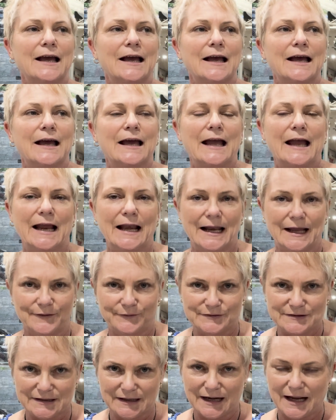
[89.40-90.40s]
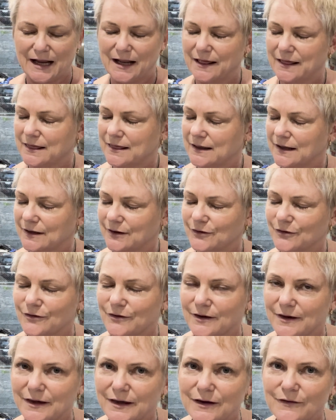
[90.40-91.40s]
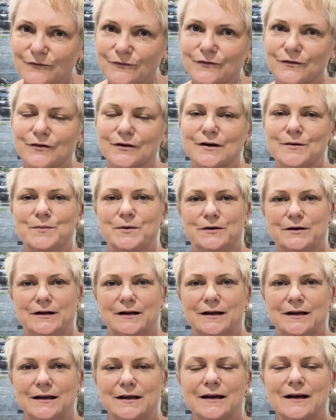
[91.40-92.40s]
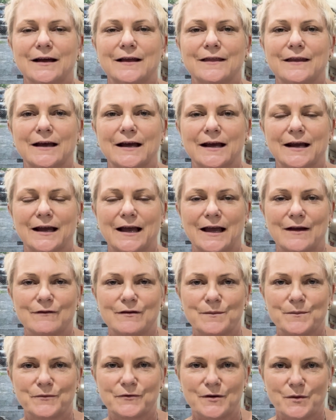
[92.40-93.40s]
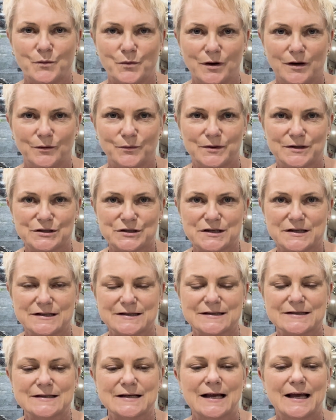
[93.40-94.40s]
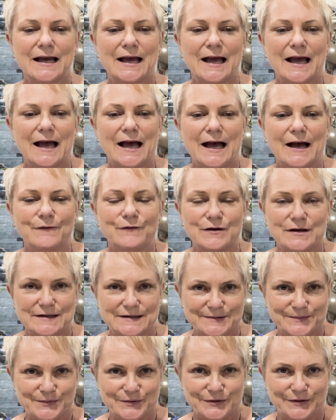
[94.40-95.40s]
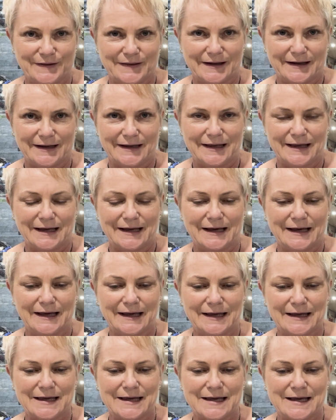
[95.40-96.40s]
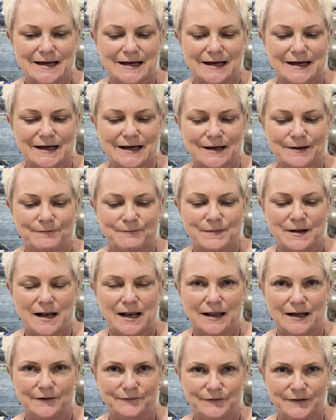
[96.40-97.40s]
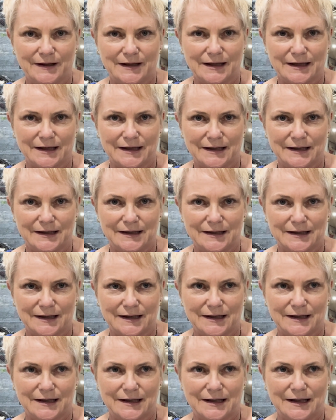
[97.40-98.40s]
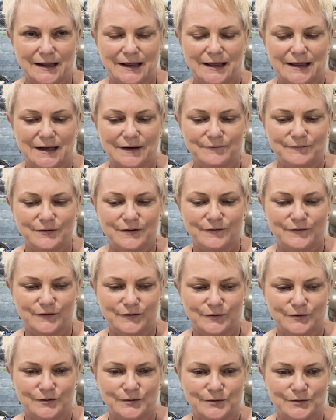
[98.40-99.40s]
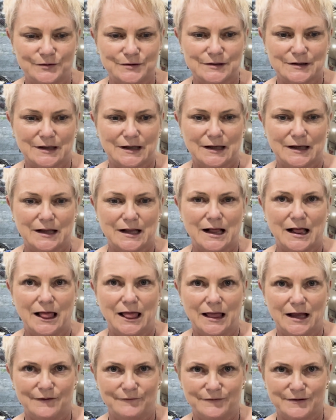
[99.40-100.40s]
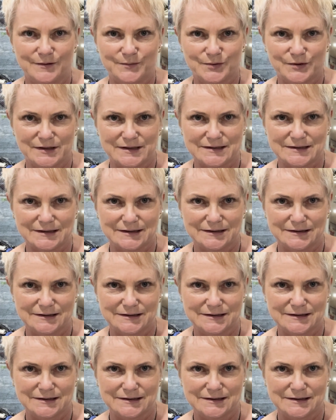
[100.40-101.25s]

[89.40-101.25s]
He loved it and thank you everybody that gave him some well wishes for his birthday. He loved the cake, loved the food, loved the present.